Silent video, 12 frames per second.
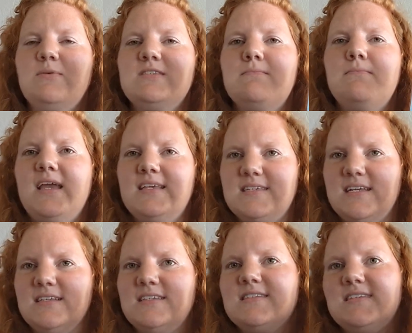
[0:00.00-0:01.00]
was
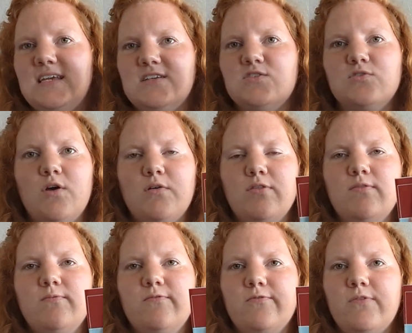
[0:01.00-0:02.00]
amazing to see his growth
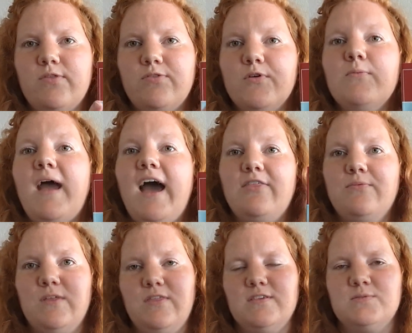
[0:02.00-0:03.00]
through math
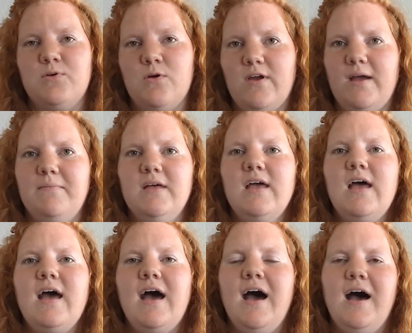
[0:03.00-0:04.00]
with this program.
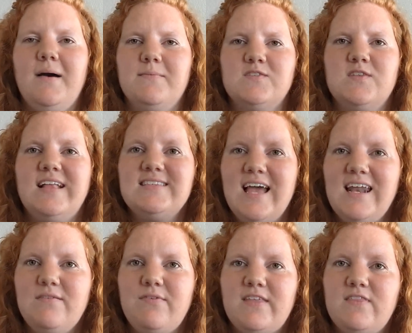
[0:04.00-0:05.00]
So that's
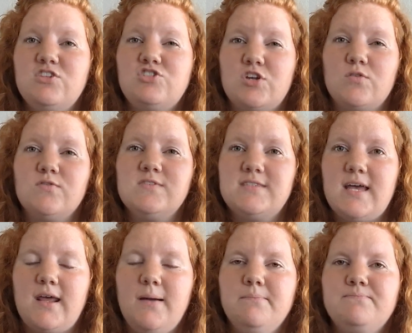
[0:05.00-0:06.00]
kind of like the general
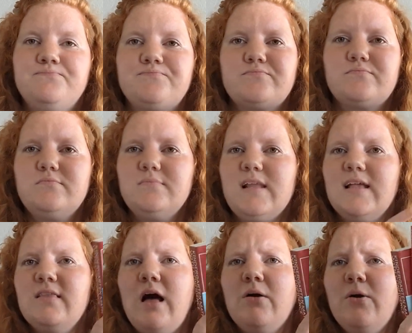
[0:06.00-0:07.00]
setup.
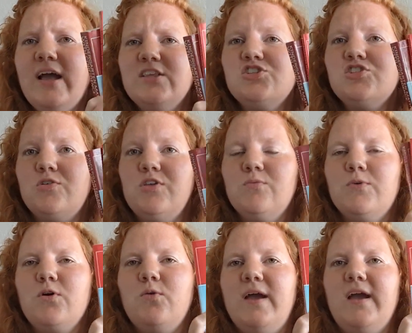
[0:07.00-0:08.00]
I'll go ahead and show you
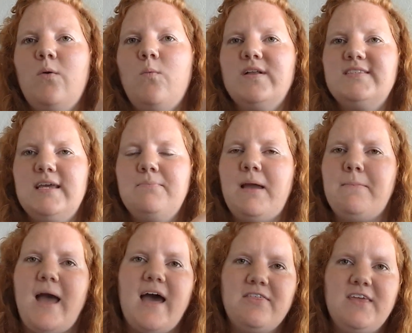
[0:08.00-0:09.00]
real quick what's in my
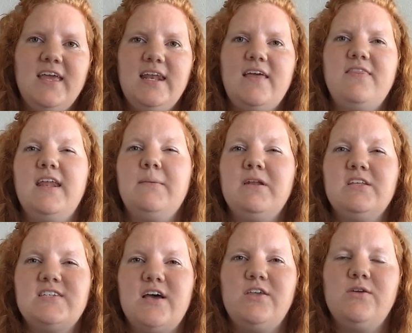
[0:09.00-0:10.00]
math kit, and then I'm going
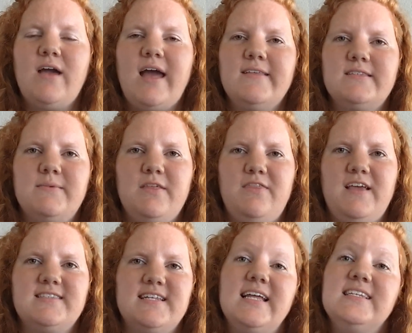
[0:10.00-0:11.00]
to tell you kind of some of the
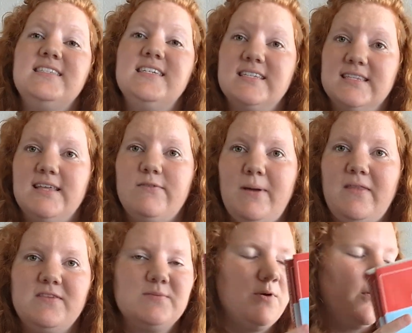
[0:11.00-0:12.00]
things that I didn't love about
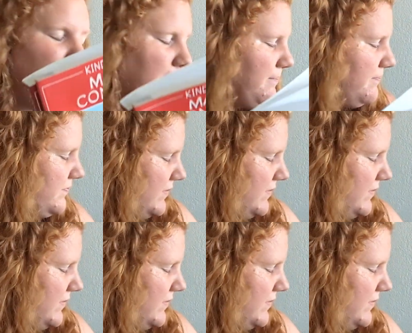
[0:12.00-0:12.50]
this program.